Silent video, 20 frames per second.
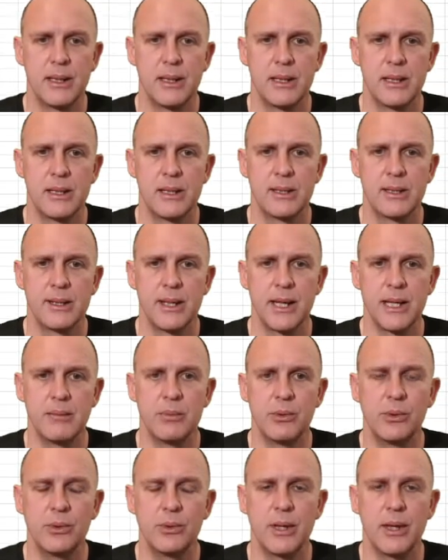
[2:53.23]

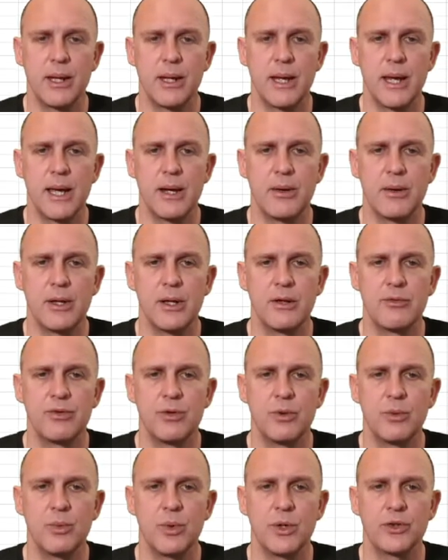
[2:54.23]
table, and now if you
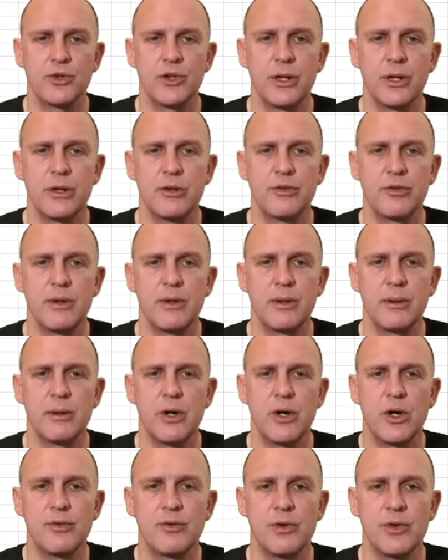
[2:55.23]
watch here, if I
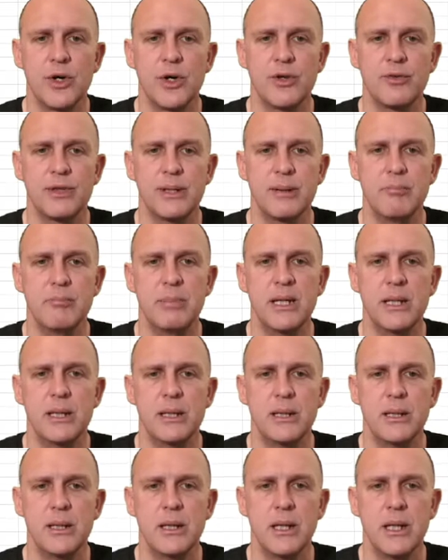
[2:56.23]
hover over the
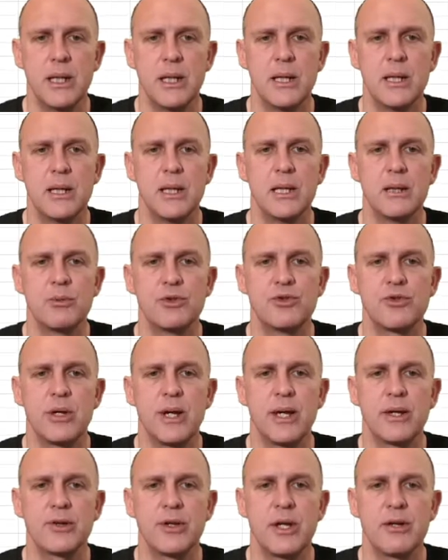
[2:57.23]
B, it will
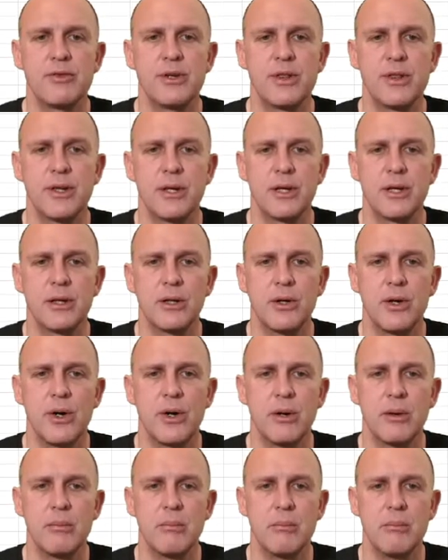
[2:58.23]
select everything in
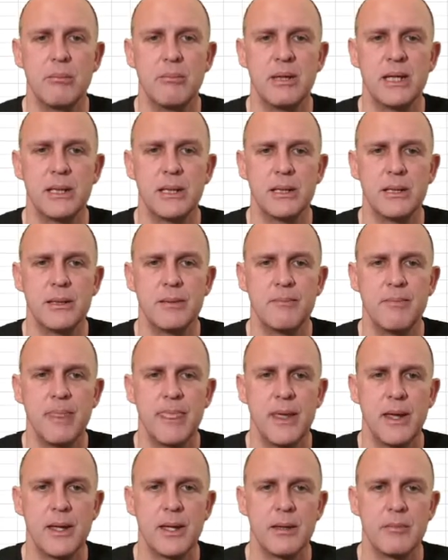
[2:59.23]
column B.
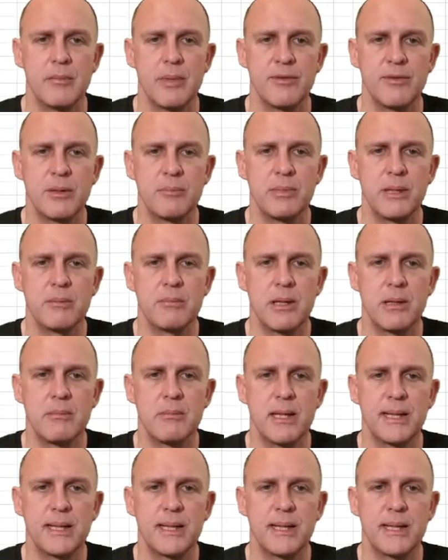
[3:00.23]
But if I bring my mouse